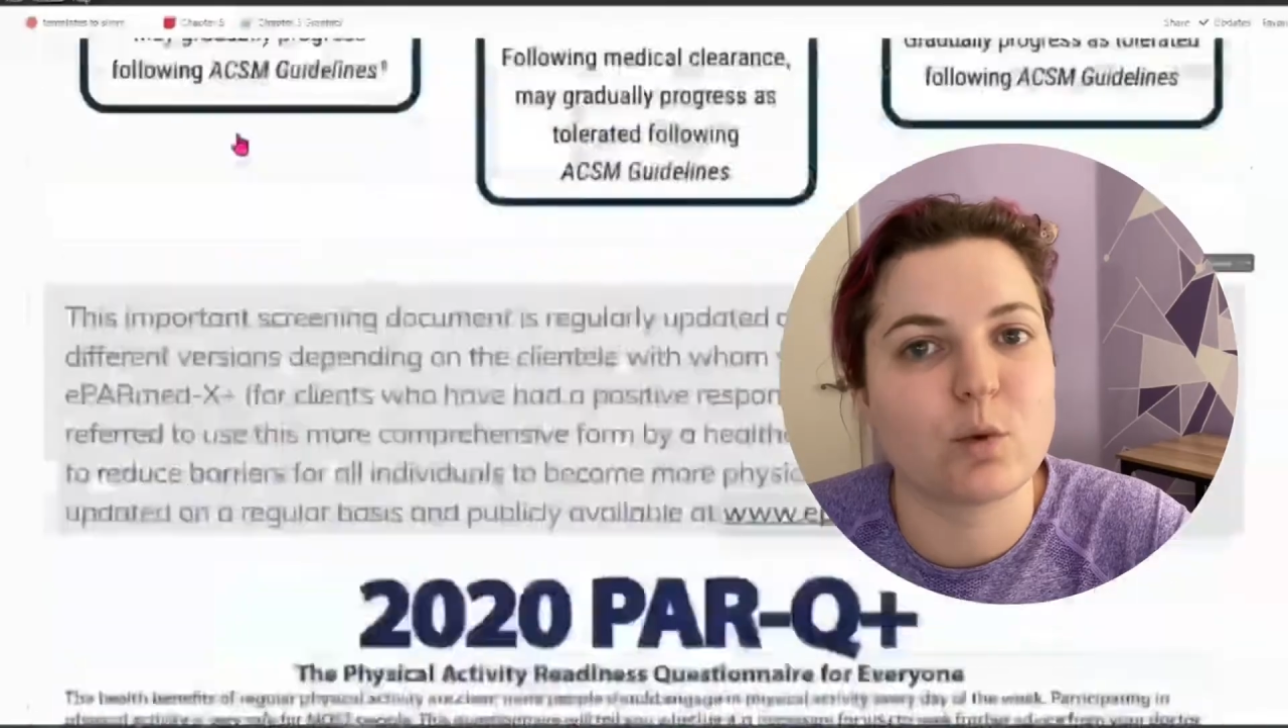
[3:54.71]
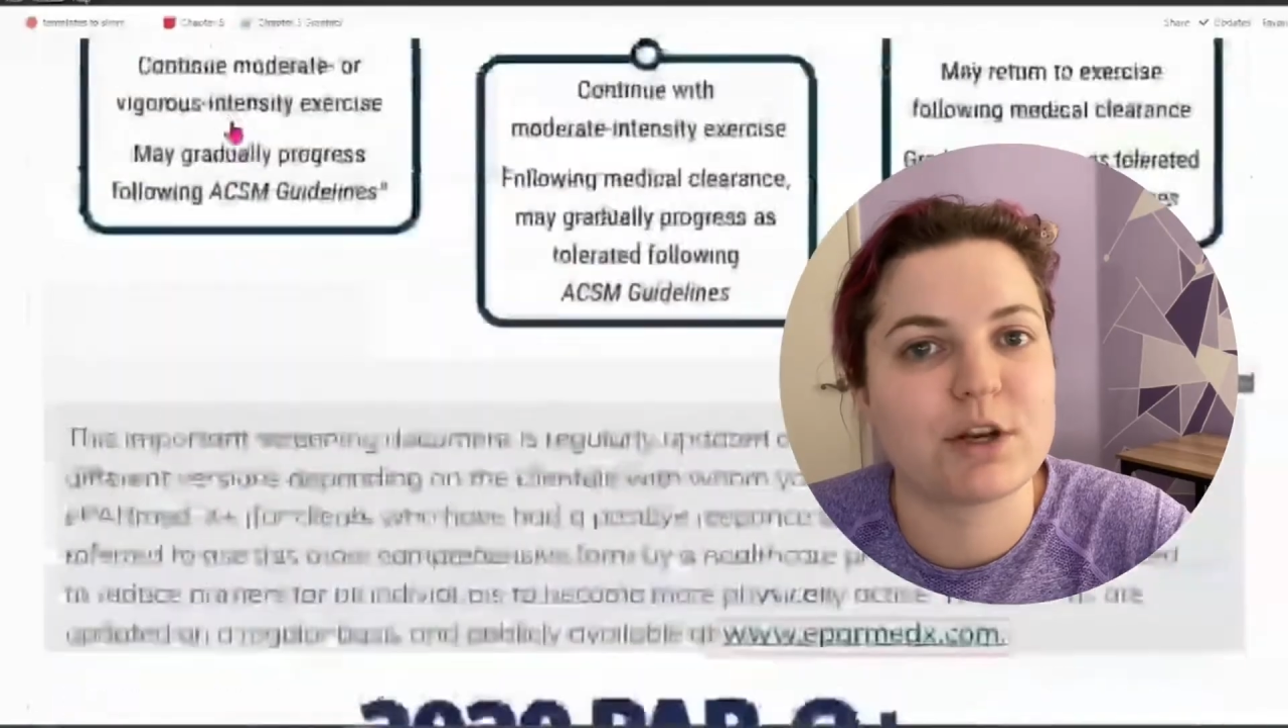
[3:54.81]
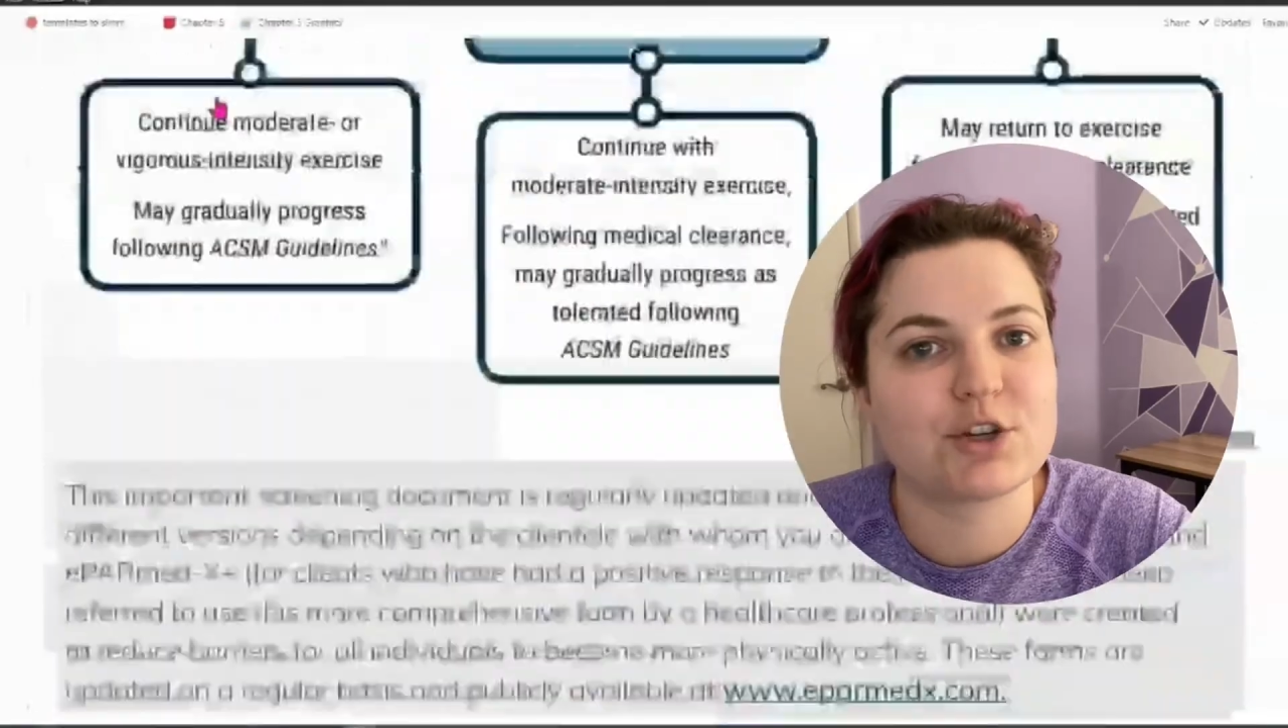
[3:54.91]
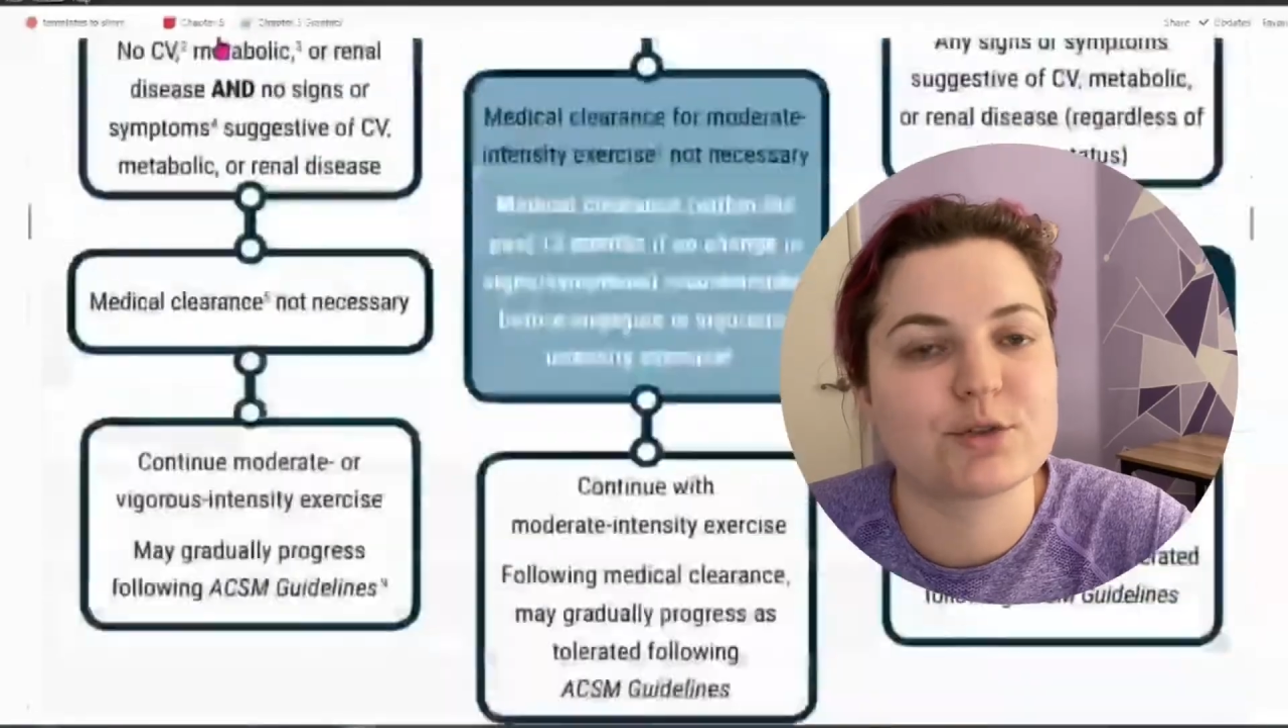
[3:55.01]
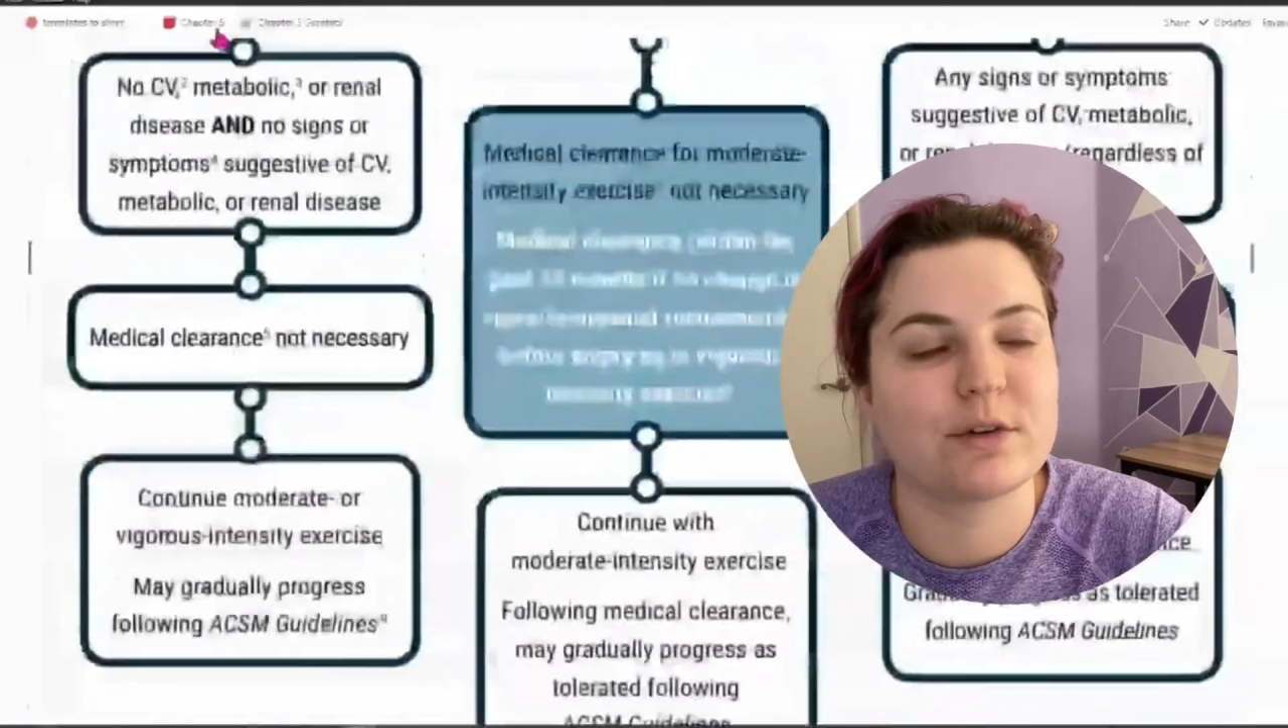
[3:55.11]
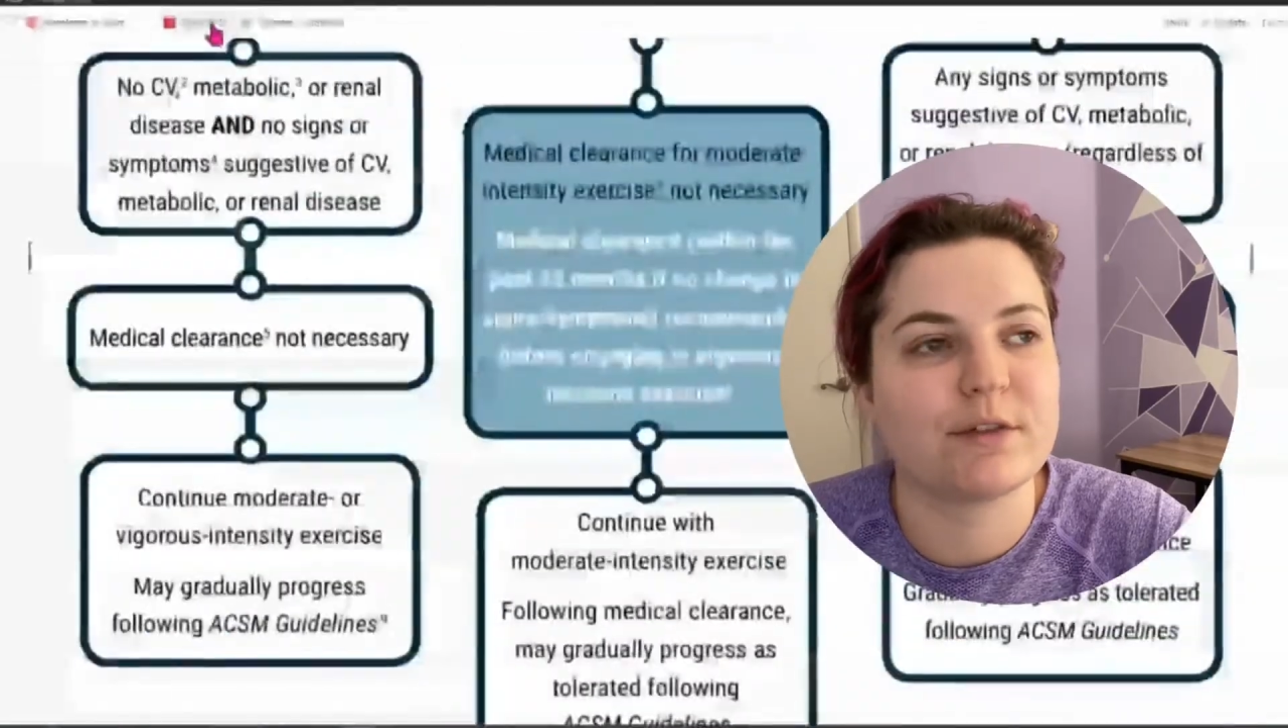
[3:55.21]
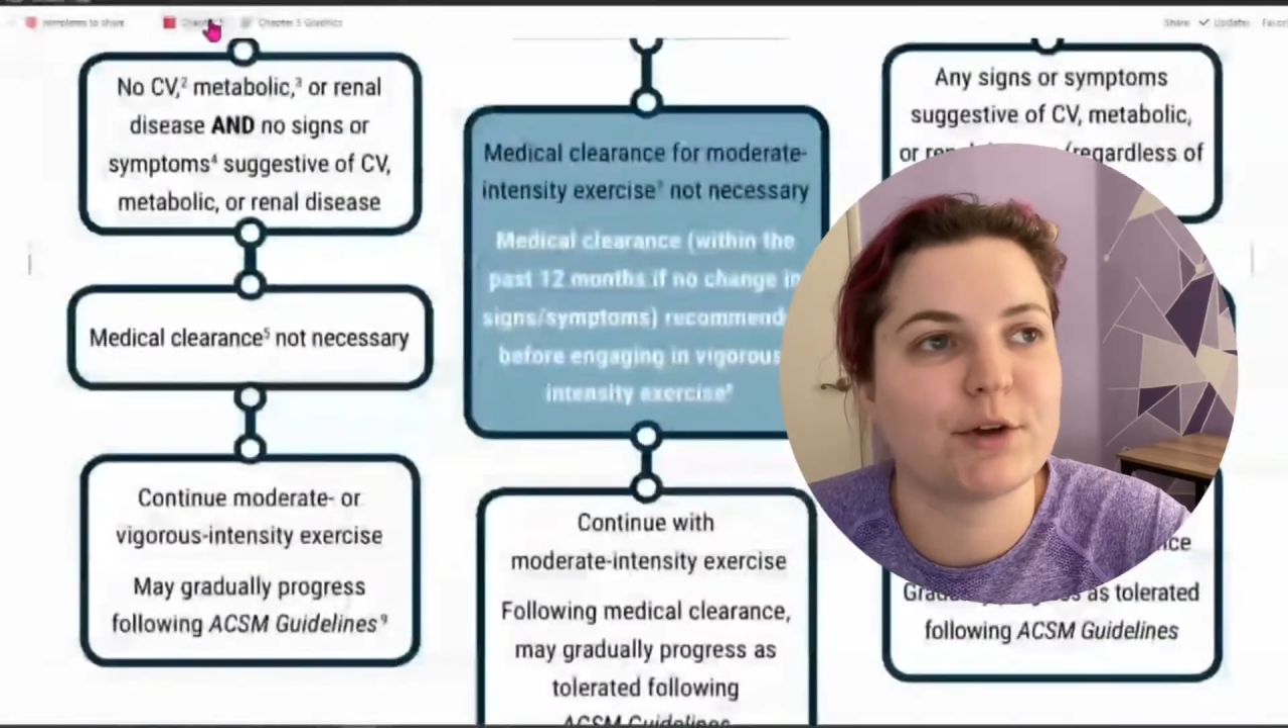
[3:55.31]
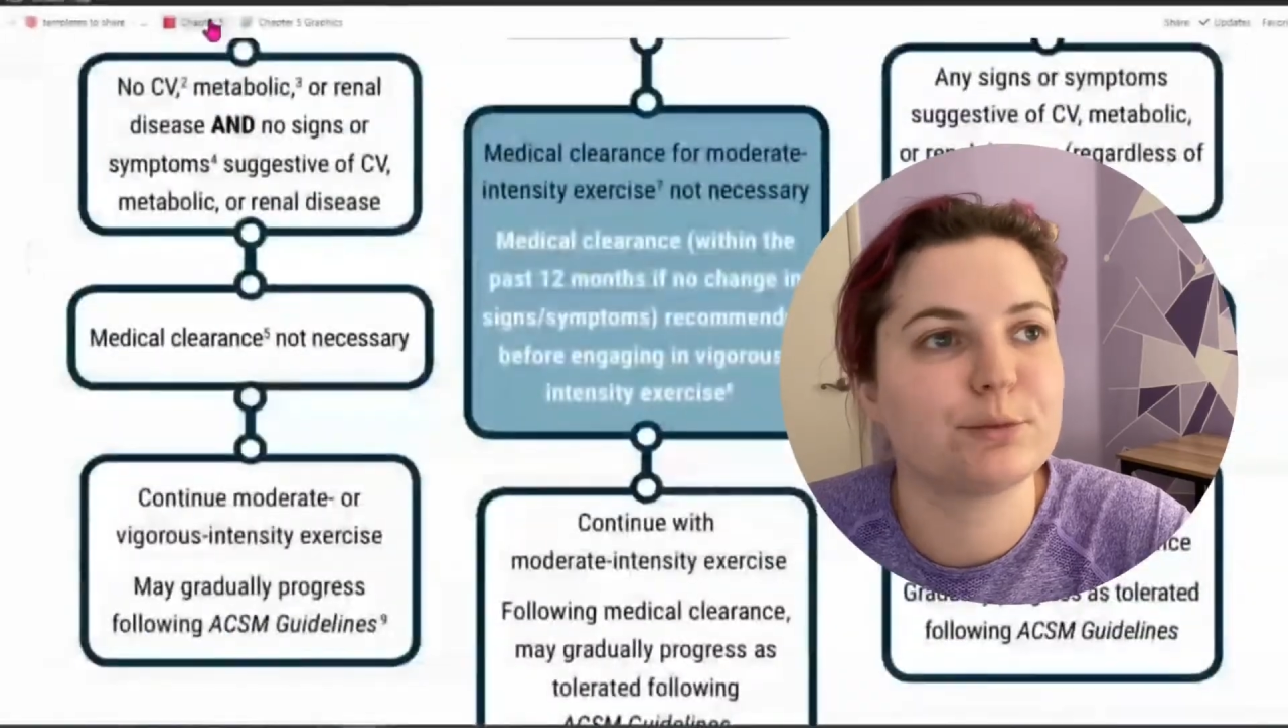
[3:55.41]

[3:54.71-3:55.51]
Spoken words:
want to review.